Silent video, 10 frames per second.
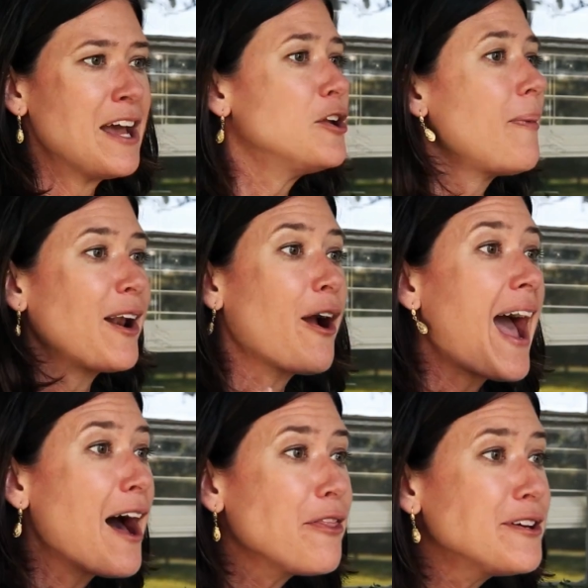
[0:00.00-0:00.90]
no matter
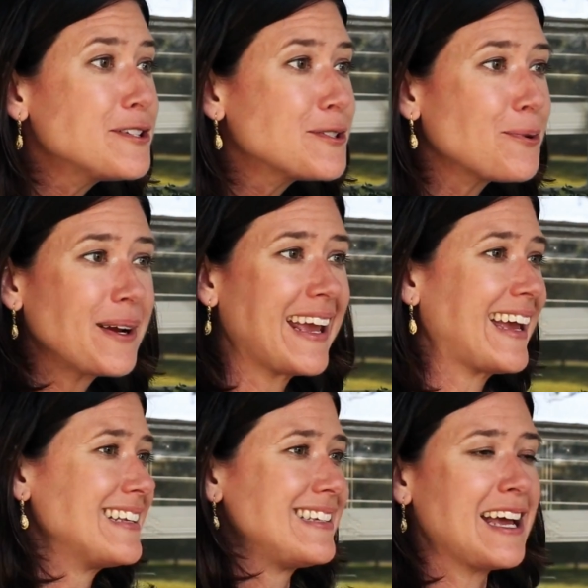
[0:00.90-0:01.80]
how this story
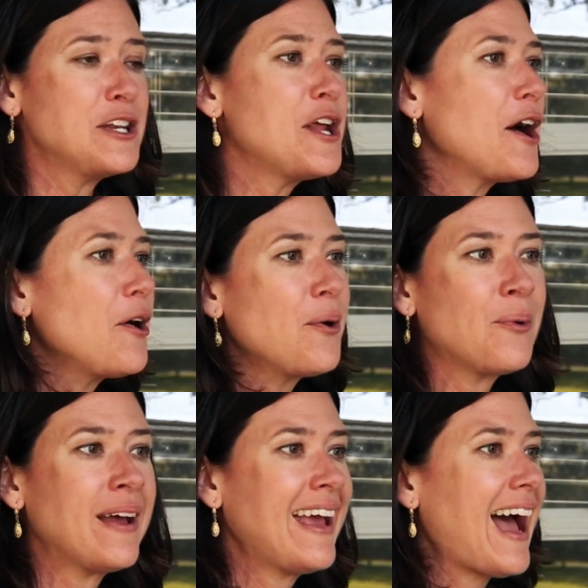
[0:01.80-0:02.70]
ends, I
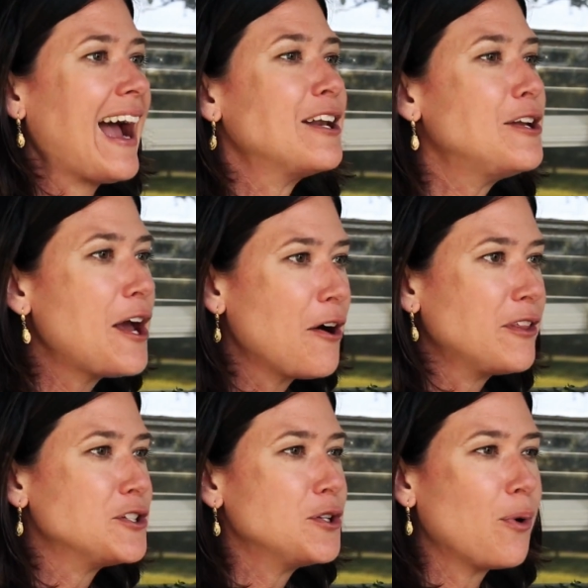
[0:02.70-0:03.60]
know
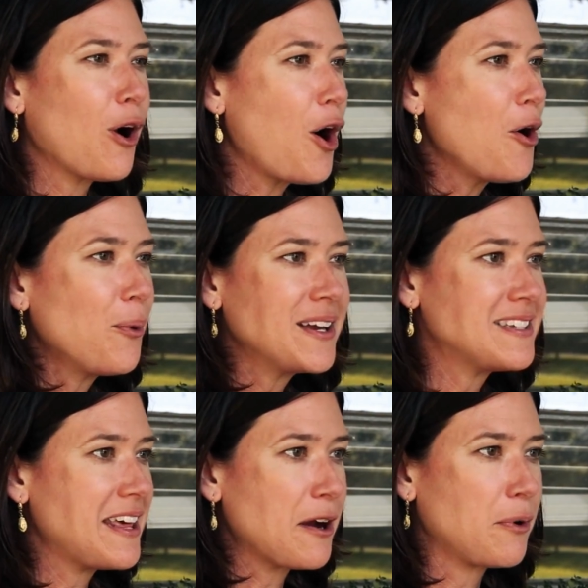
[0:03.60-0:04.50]
that you are
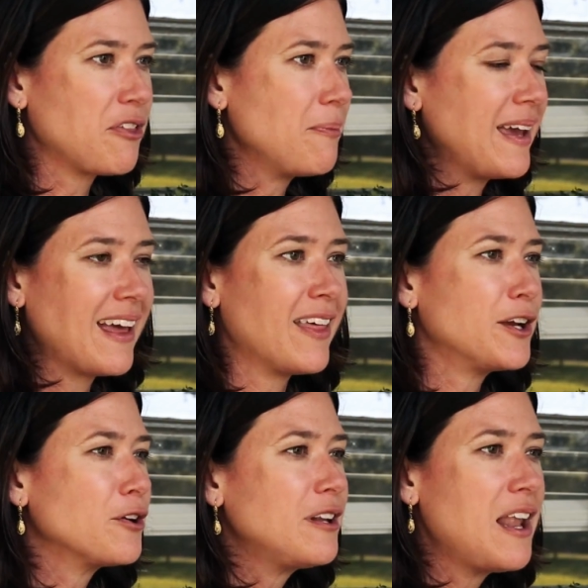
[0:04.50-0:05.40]
always there with me, and
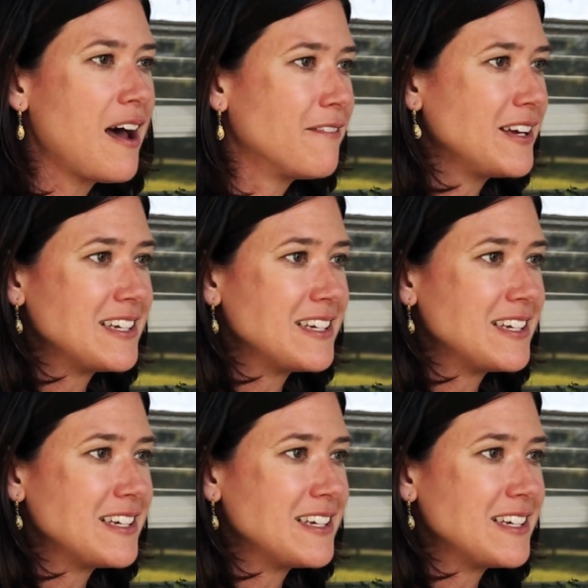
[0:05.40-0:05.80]
that your love